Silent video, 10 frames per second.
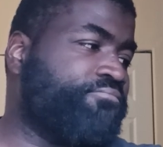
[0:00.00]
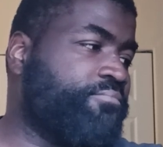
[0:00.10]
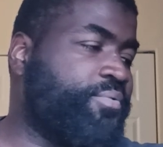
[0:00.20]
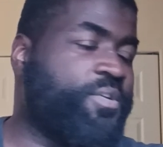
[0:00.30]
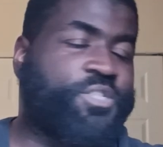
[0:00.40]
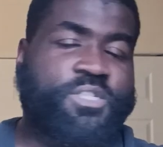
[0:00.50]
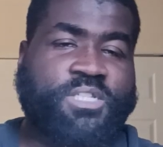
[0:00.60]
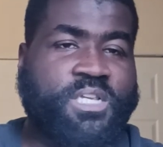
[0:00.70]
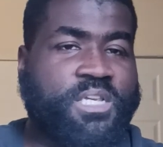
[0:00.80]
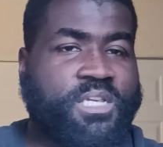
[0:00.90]
Pusha
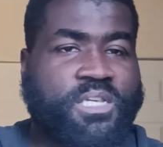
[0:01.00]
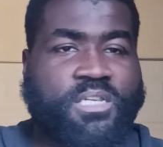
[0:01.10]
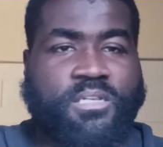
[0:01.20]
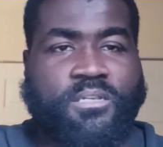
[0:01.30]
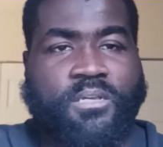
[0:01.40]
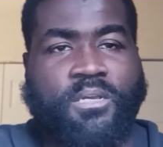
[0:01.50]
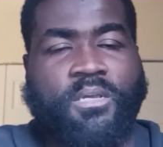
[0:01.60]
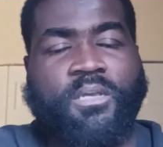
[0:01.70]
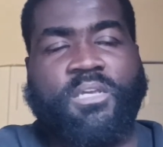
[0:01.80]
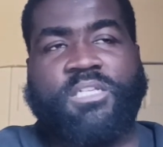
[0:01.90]
T.
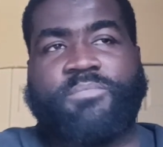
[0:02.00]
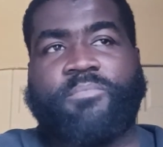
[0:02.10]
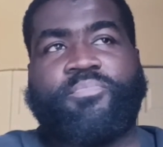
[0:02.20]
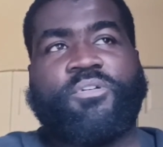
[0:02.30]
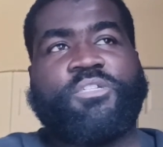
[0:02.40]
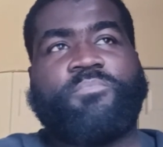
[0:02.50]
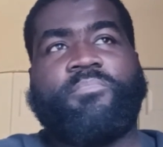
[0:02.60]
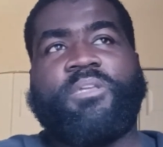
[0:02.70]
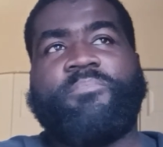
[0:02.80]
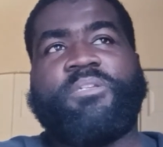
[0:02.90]
He's been
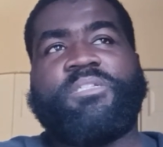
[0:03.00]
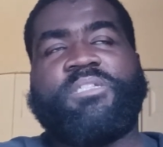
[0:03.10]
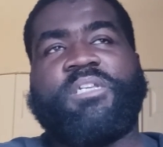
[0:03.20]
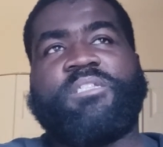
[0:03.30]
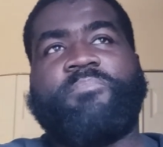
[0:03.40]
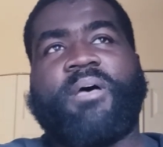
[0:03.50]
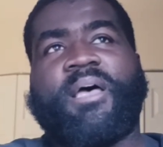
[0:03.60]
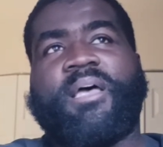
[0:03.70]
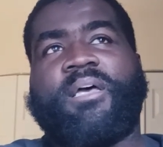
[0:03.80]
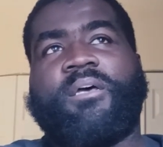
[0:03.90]
dissed
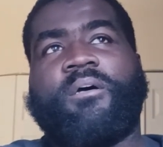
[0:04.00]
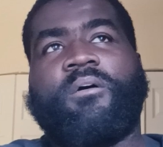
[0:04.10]
by